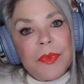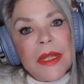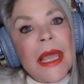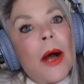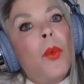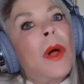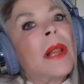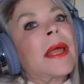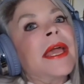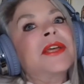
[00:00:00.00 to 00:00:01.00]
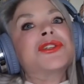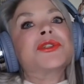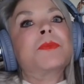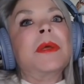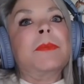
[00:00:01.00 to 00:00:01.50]
Yeah, while
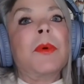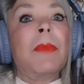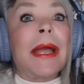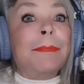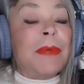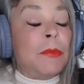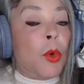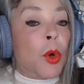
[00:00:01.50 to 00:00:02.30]
anxious people might be more